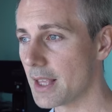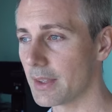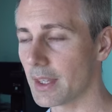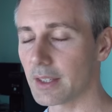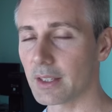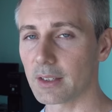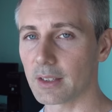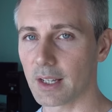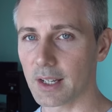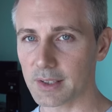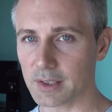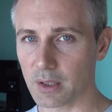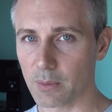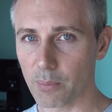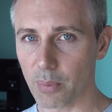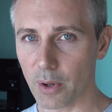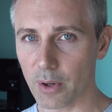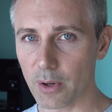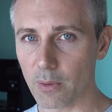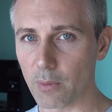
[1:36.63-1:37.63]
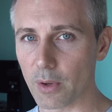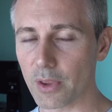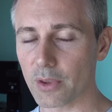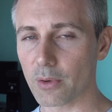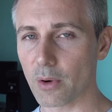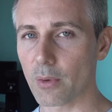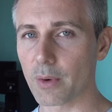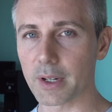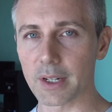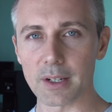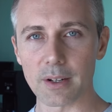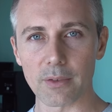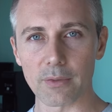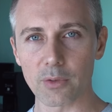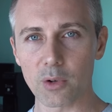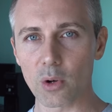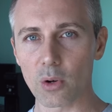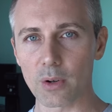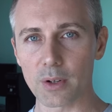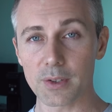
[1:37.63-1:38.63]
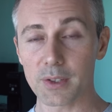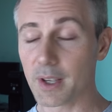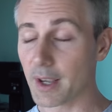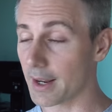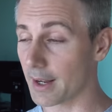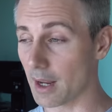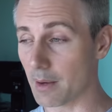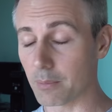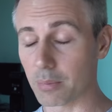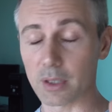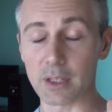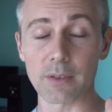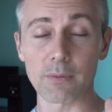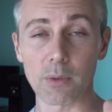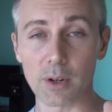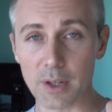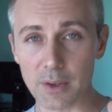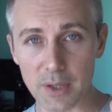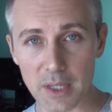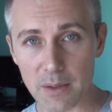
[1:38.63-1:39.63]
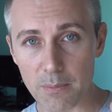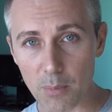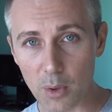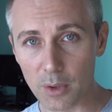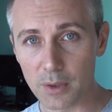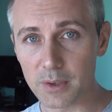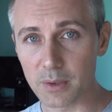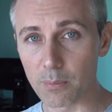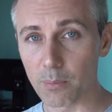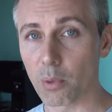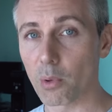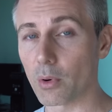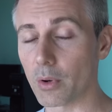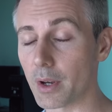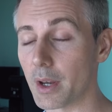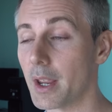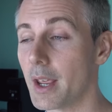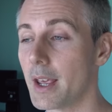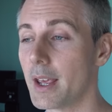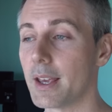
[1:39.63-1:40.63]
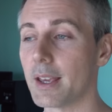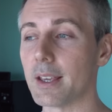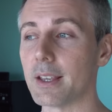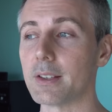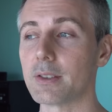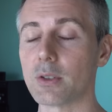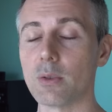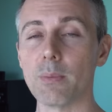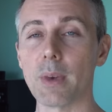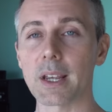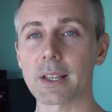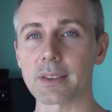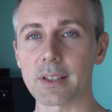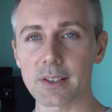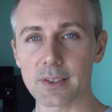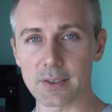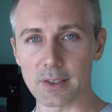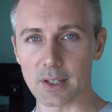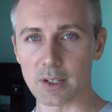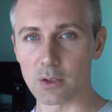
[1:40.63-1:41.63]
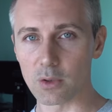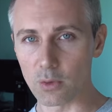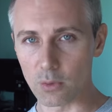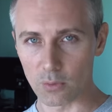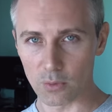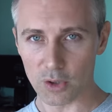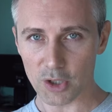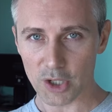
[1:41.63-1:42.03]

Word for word: Then the last component we're throwing in of course, and I believe one of the most important, is to make this thing dual